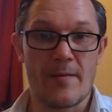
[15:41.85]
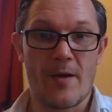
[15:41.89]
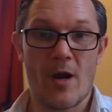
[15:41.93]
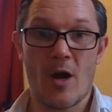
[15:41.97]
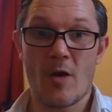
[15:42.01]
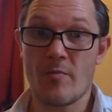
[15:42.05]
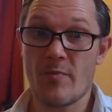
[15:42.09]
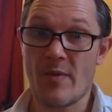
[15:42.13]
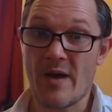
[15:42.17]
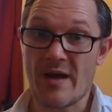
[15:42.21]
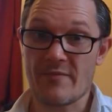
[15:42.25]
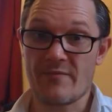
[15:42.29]
I'll
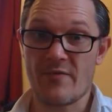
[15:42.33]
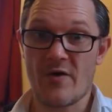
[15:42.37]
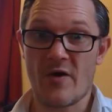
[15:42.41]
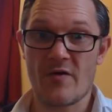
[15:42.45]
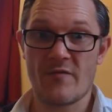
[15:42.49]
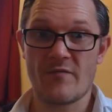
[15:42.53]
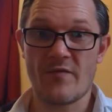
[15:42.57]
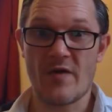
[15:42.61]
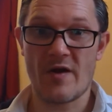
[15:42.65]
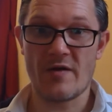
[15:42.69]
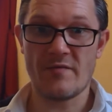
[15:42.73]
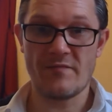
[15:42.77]
be back very,
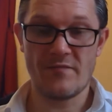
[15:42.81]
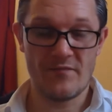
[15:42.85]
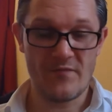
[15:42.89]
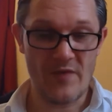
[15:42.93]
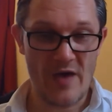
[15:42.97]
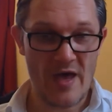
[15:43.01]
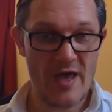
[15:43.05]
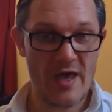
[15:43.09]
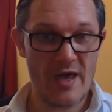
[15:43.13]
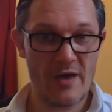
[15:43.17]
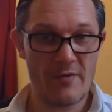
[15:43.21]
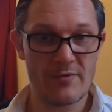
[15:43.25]
very,
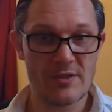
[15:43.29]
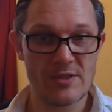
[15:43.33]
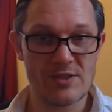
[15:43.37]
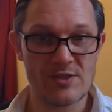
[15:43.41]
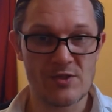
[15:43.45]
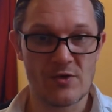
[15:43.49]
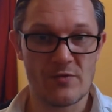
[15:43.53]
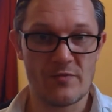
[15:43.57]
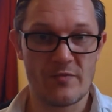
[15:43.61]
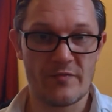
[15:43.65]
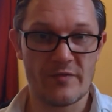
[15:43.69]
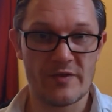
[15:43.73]
very
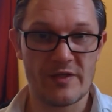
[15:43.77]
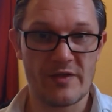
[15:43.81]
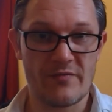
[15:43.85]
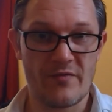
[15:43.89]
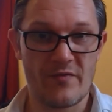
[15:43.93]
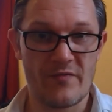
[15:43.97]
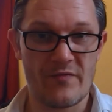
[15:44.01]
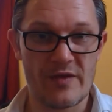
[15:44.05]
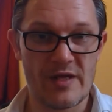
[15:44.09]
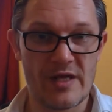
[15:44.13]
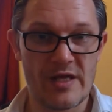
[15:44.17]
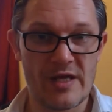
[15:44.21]
soon with another
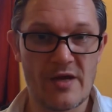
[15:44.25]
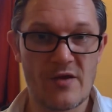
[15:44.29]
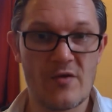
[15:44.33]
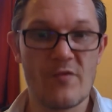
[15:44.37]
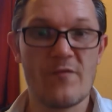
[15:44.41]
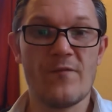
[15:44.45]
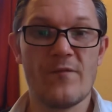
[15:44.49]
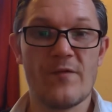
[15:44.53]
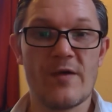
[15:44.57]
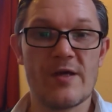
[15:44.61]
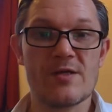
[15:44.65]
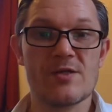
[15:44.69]
video.
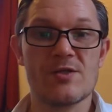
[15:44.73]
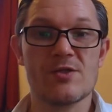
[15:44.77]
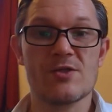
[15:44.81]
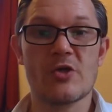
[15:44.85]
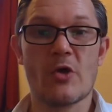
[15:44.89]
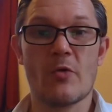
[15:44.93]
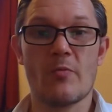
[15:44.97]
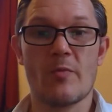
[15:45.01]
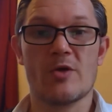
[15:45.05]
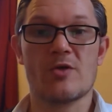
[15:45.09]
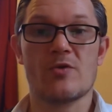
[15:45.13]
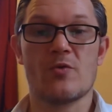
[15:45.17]
Thanks
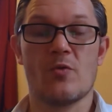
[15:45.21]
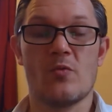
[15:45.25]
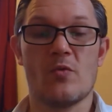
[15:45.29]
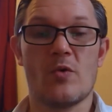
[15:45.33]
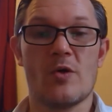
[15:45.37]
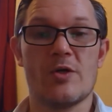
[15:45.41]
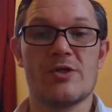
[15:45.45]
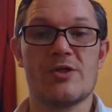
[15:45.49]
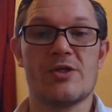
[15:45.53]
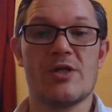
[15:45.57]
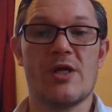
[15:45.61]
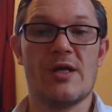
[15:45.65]
so much for
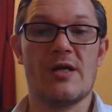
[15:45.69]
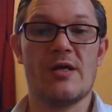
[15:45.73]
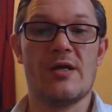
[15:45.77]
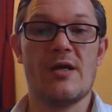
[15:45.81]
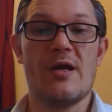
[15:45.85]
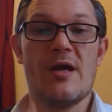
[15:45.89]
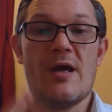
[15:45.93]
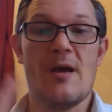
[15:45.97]
watching.